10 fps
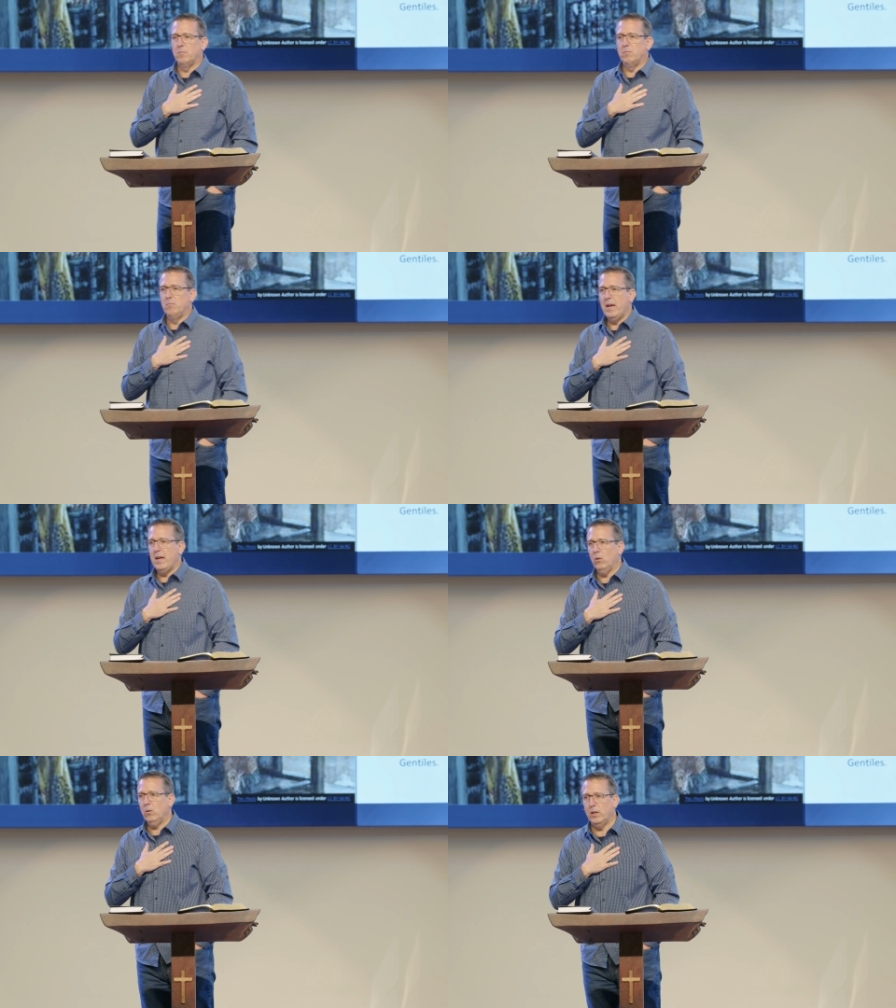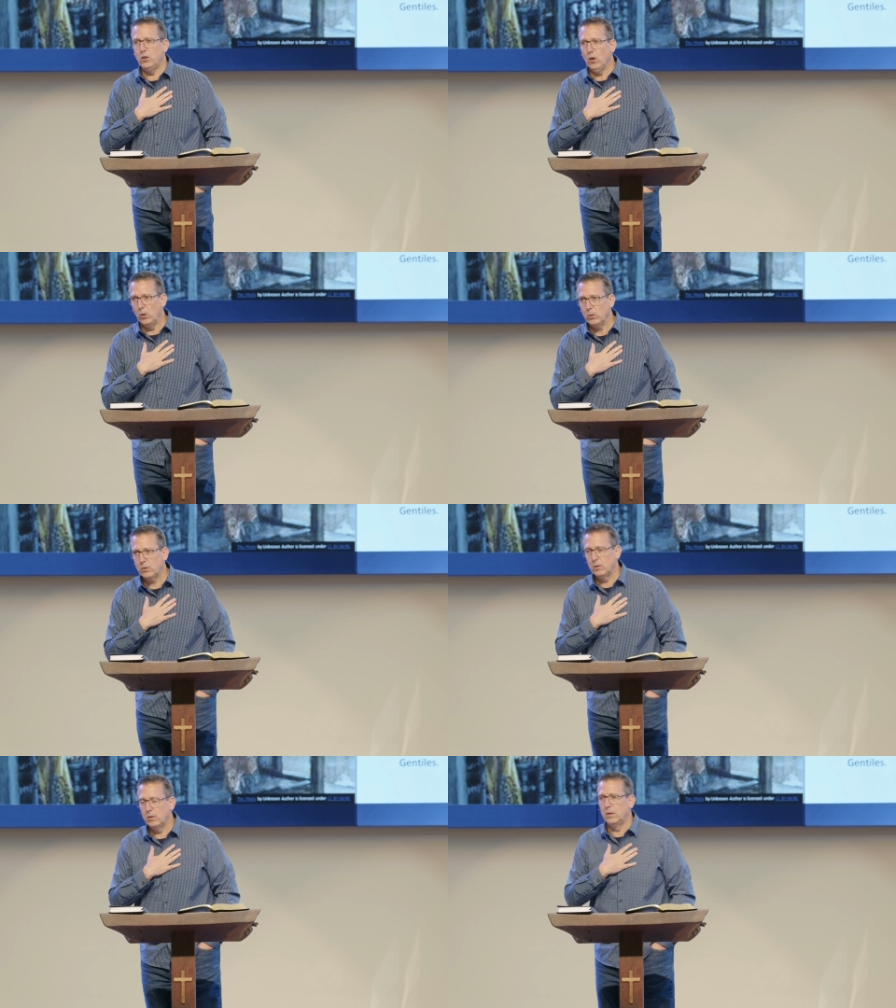male adult,
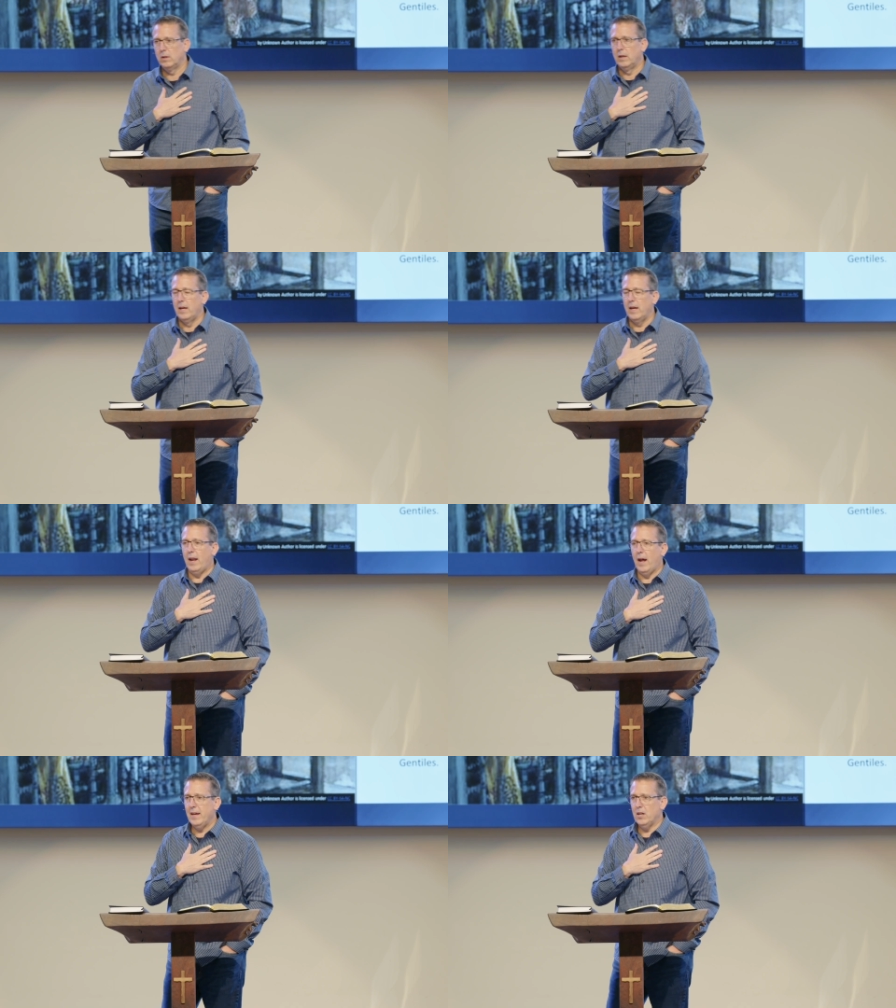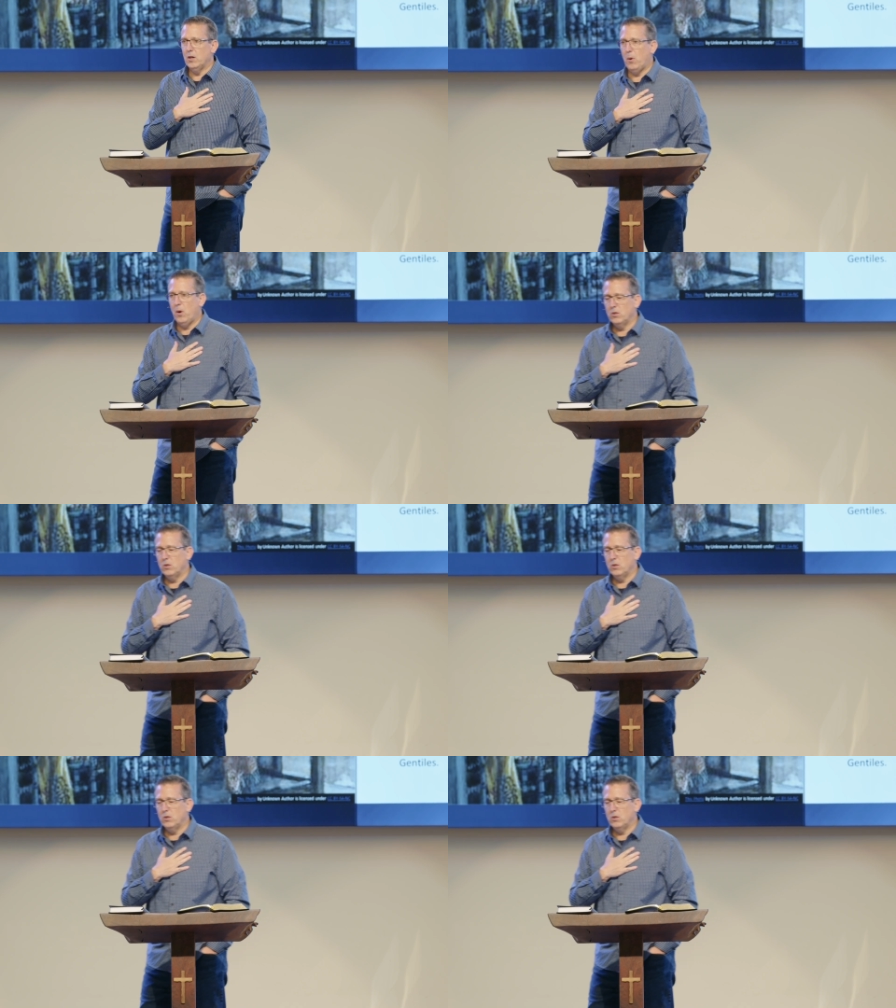and I hear Paul's